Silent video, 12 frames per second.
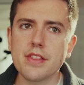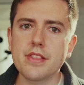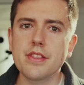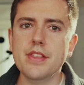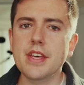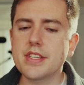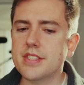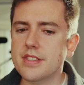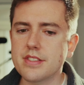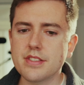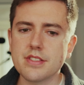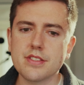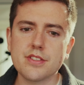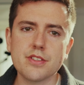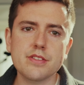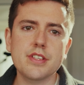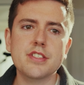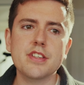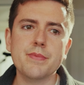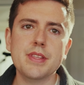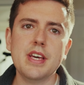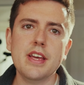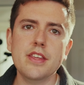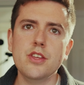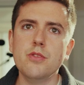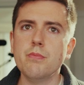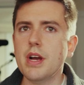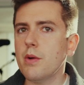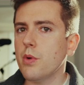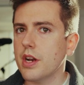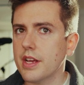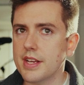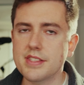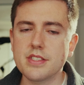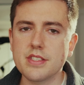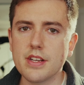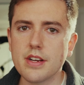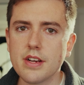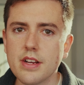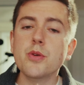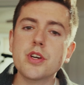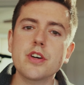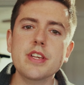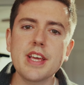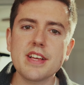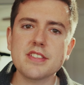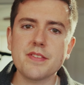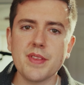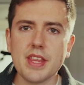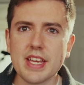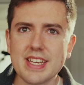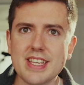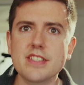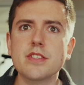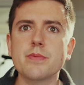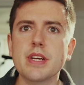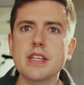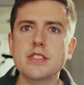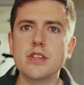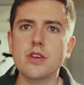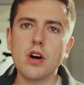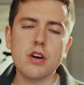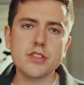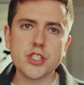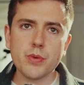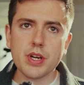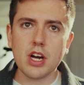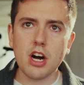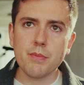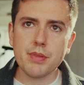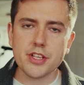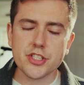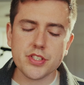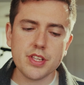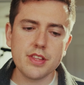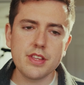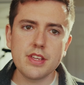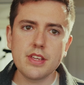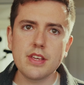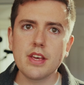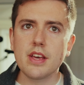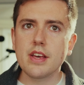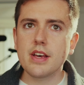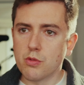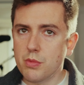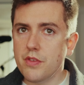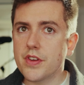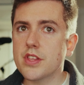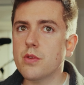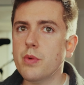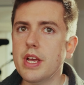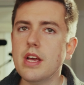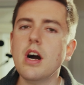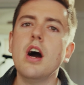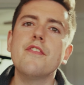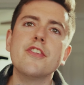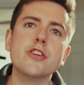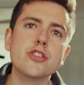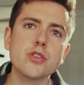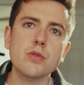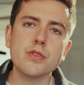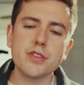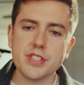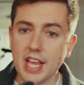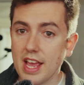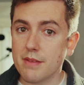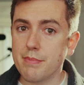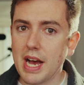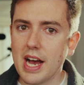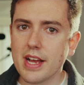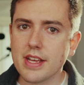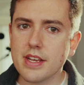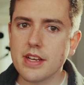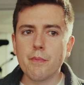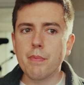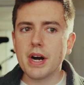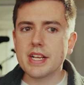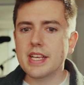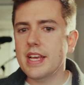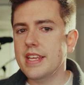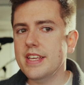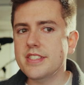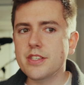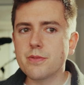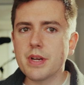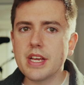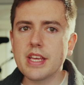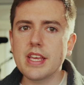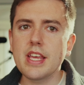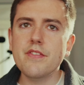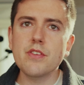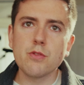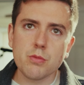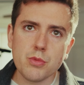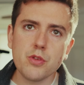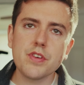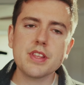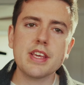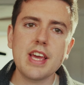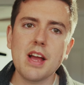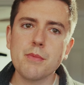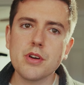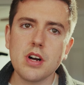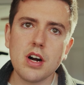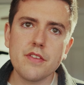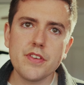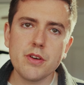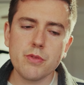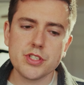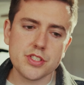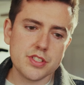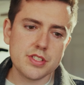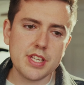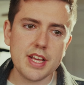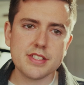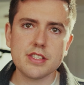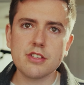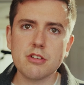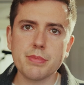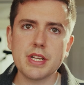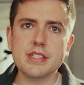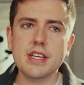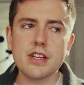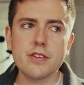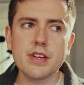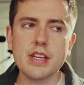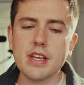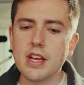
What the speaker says: this is certainly something that you might want to consider. You could get something like an easy rig to also accomplish the removing the weight off your shoulders and back. But an easy rig, even removing the camera off it, which takes a little bit of tinkering,